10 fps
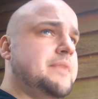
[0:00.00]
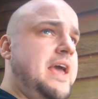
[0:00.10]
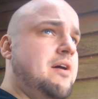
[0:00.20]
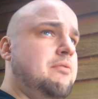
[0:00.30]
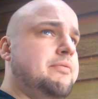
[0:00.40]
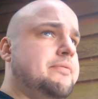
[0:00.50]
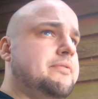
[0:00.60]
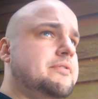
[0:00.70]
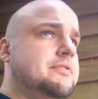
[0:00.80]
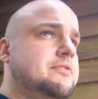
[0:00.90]
health
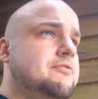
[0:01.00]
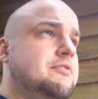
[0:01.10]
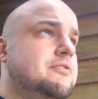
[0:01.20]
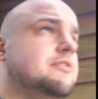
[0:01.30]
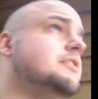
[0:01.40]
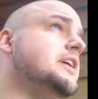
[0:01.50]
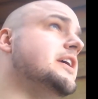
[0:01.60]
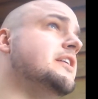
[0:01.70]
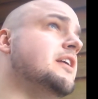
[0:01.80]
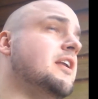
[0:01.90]

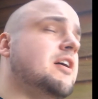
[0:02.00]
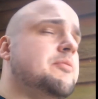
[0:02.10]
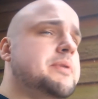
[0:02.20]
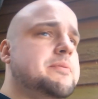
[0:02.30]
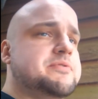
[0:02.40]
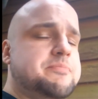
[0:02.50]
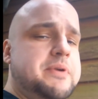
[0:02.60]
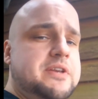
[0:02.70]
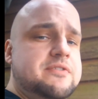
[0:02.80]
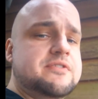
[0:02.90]
in a lot of people's
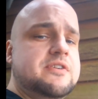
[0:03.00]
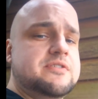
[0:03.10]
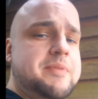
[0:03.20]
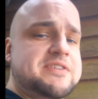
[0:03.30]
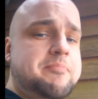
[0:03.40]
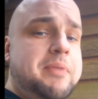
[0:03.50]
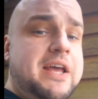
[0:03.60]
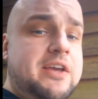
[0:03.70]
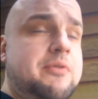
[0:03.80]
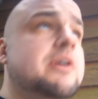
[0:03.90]
opinions. And there's a massive
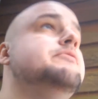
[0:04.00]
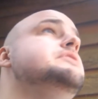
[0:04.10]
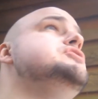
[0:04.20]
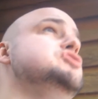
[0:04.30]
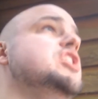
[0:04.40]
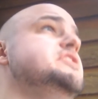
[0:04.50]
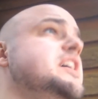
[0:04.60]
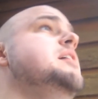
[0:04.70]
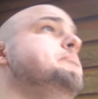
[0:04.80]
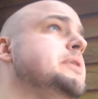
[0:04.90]
plane going over. Shut
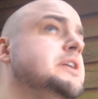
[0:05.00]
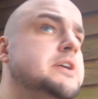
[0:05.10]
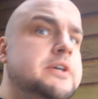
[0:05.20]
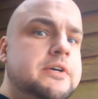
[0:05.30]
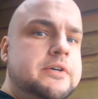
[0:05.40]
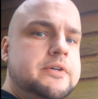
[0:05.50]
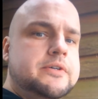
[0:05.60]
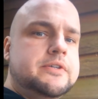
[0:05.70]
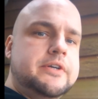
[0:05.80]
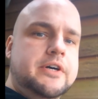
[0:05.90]
up!
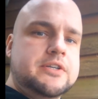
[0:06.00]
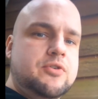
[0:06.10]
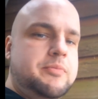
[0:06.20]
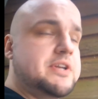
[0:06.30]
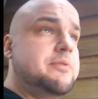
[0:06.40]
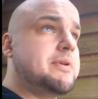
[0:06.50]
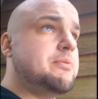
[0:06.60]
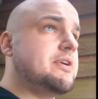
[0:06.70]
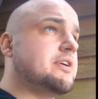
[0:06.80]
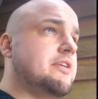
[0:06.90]
God, no matter
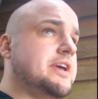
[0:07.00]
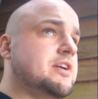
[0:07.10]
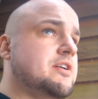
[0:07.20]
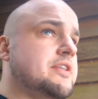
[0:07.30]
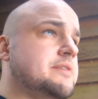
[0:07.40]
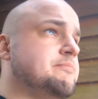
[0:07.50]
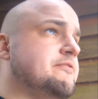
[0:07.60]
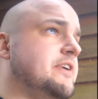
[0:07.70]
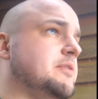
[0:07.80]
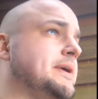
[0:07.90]
where I go, they
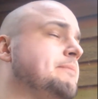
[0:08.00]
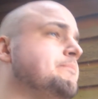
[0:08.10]
follow me.